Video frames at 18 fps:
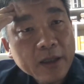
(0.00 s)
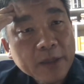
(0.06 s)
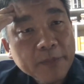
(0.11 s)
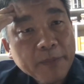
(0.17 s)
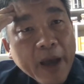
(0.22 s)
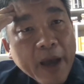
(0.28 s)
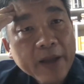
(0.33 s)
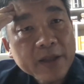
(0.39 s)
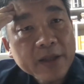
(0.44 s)

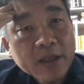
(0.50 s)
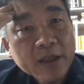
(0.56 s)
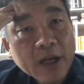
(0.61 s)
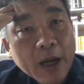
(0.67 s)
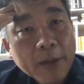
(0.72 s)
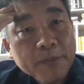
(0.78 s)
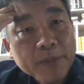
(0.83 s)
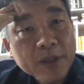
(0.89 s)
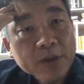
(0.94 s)
demanded the
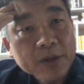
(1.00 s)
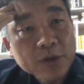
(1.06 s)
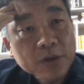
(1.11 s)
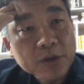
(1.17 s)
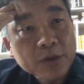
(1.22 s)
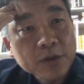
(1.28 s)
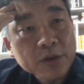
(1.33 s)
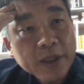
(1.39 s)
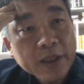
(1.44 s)
government
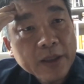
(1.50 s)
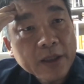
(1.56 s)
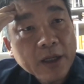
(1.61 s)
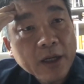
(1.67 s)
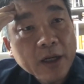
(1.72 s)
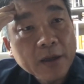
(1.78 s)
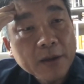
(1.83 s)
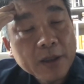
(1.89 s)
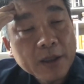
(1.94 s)
do in
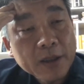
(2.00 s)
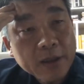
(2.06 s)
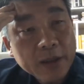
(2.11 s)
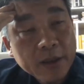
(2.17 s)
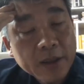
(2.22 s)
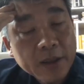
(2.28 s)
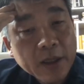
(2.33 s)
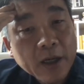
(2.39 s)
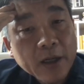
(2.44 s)

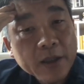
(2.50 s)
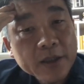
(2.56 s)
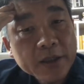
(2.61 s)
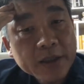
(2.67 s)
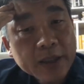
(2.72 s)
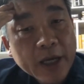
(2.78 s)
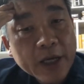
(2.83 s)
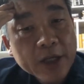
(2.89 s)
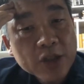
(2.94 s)
the early
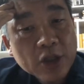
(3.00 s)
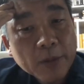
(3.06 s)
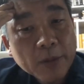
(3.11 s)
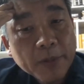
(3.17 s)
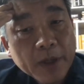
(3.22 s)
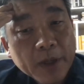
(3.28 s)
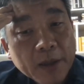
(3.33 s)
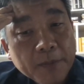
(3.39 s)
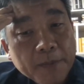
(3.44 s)
stage of